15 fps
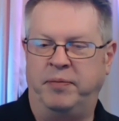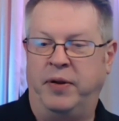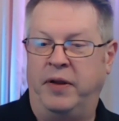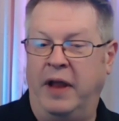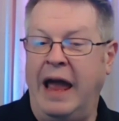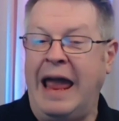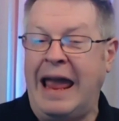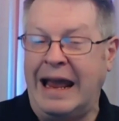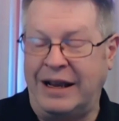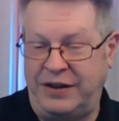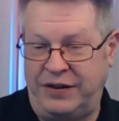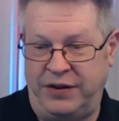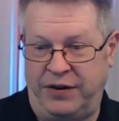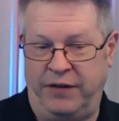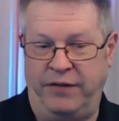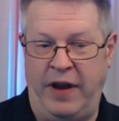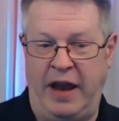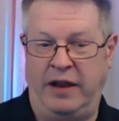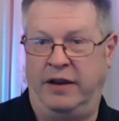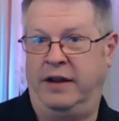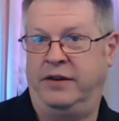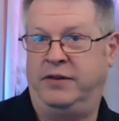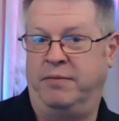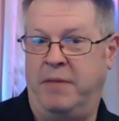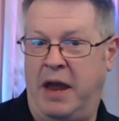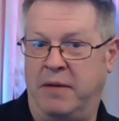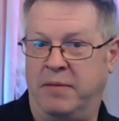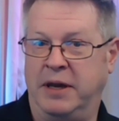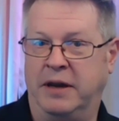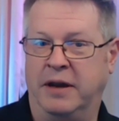plague surveillance may
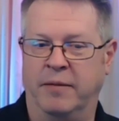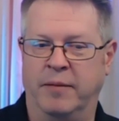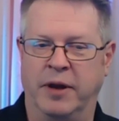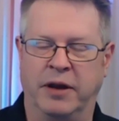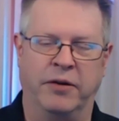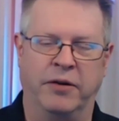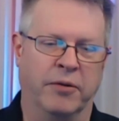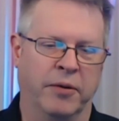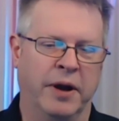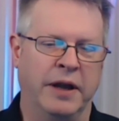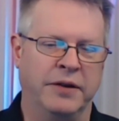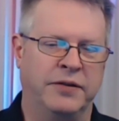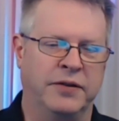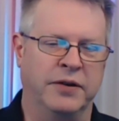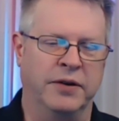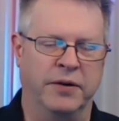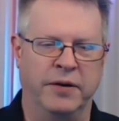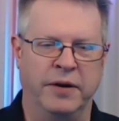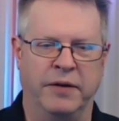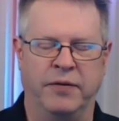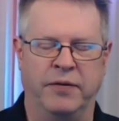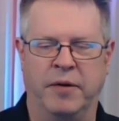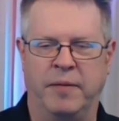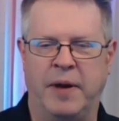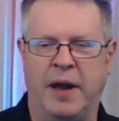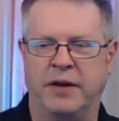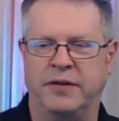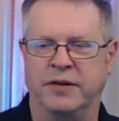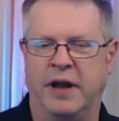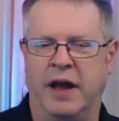be coming your way soon. If
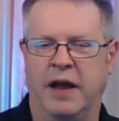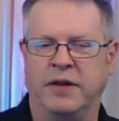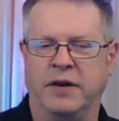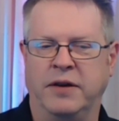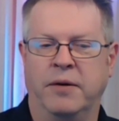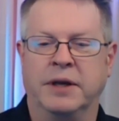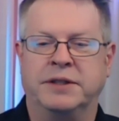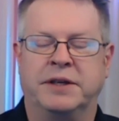imagine that, the U.S.